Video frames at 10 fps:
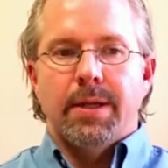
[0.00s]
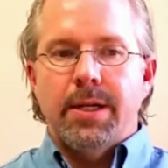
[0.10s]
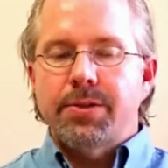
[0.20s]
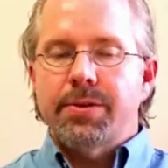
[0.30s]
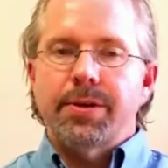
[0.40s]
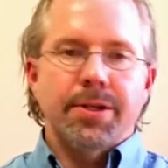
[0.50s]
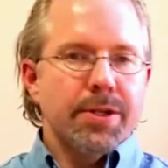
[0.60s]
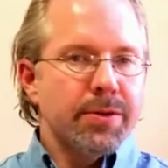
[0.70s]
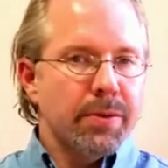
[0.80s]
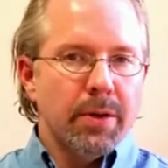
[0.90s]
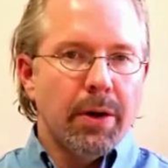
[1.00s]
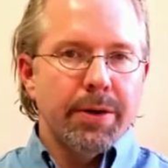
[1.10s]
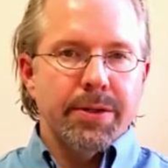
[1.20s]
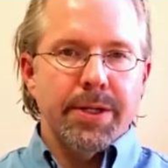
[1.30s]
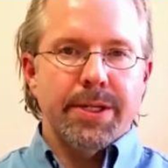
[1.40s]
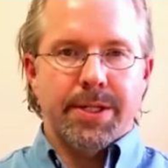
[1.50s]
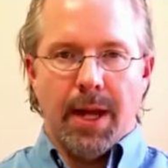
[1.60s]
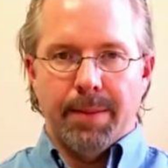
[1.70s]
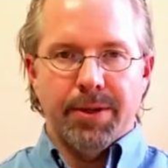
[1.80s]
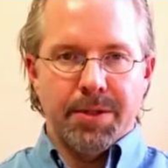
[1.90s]
These traditions were largely
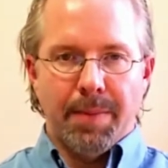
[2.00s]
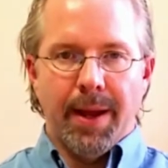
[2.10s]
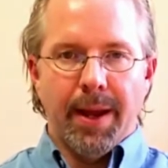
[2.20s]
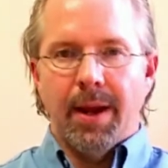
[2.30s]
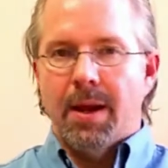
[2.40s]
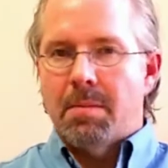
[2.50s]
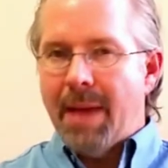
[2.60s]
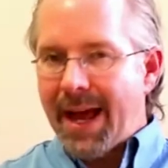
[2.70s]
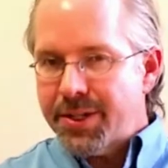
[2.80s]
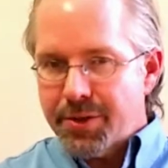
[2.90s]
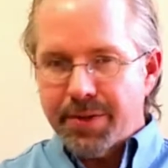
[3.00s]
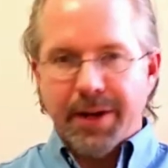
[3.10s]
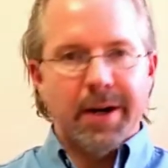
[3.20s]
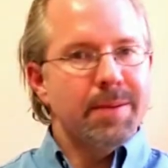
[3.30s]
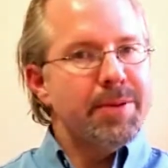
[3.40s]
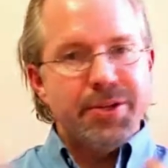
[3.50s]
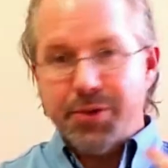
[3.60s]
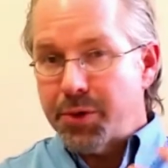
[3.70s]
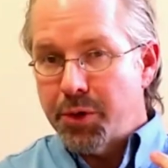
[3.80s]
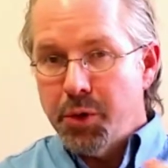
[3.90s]
established by master therapists
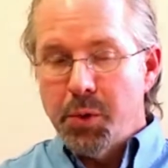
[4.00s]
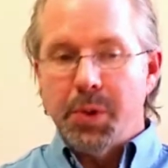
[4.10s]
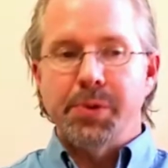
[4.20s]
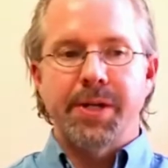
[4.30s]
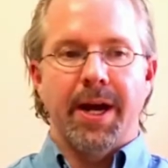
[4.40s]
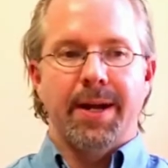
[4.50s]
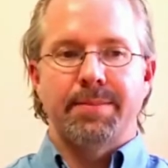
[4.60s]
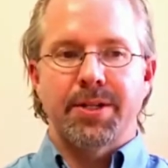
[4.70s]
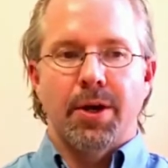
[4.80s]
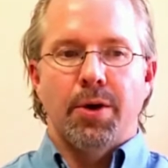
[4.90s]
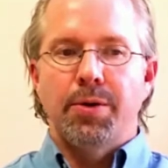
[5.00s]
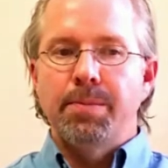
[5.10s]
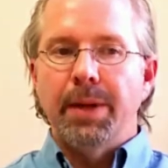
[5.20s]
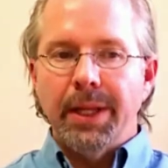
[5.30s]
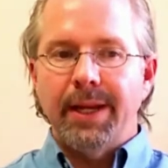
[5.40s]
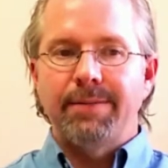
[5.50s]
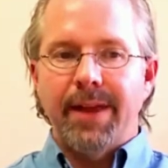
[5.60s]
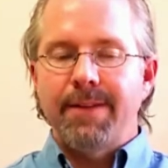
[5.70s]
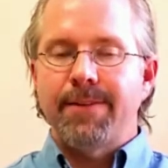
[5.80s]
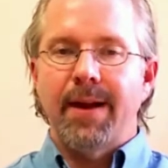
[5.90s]
or guru types who believed
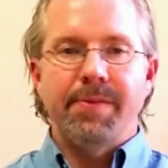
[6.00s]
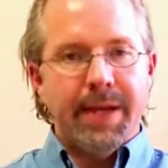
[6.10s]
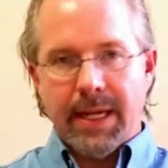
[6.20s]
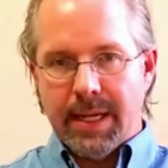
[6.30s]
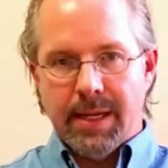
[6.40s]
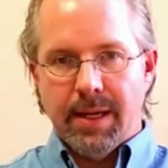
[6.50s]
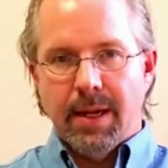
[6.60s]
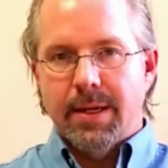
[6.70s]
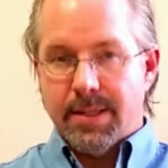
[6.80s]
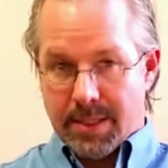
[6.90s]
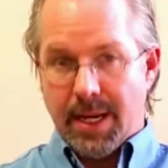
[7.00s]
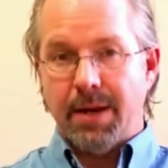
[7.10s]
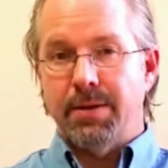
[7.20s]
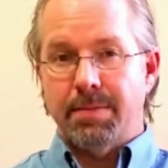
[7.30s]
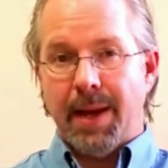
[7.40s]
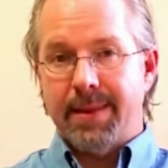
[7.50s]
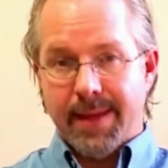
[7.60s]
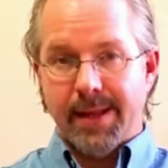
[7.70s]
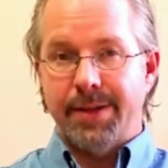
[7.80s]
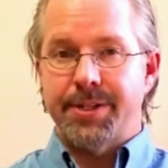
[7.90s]
they found the key to
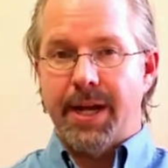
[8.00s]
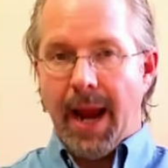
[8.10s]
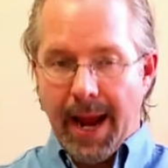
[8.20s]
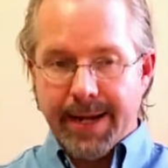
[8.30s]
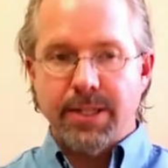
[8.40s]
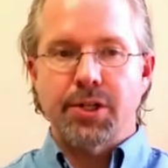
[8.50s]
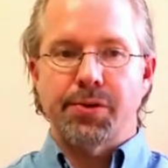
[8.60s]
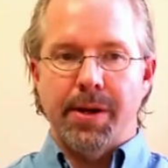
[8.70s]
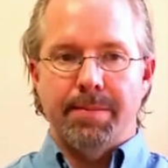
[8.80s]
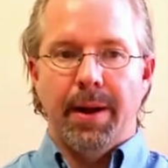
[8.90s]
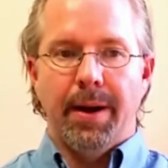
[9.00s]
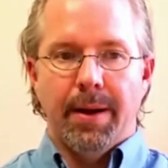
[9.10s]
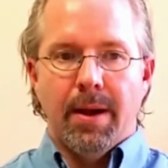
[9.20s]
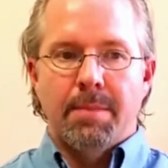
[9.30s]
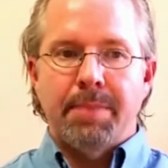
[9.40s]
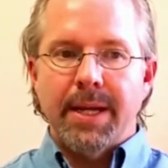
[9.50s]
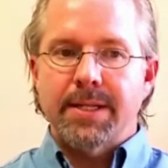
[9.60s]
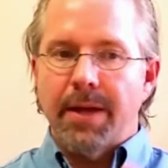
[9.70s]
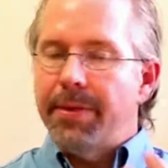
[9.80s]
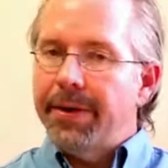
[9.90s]
psychopathology and its treatment
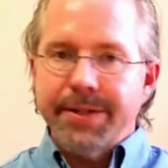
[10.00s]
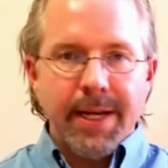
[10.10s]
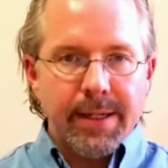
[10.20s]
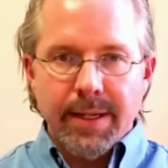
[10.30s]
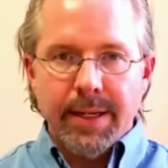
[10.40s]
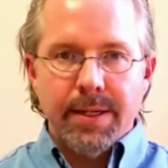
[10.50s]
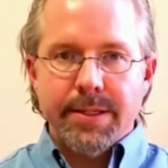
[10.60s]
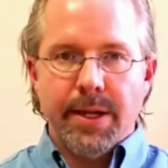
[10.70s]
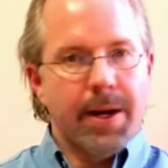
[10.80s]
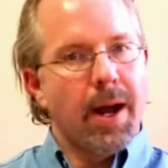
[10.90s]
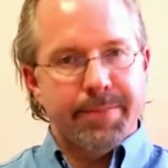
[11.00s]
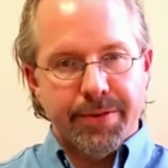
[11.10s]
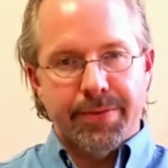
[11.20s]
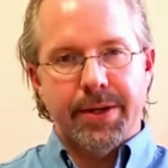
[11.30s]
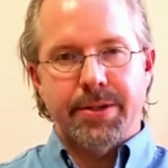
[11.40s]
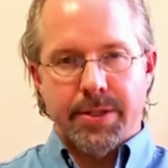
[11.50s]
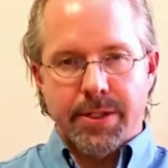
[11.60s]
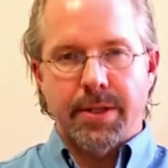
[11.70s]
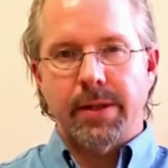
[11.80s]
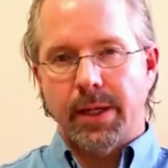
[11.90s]
based on their techniques and observations
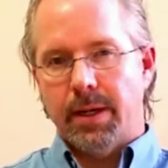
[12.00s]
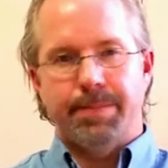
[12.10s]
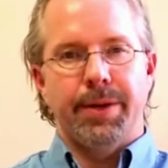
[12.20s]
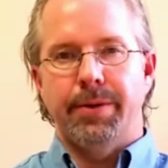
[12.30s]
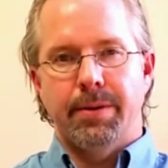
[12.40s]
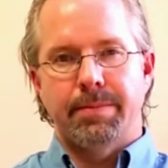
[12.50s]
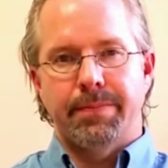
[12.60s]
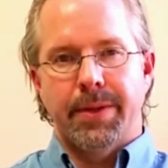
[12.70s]
in the therapy room.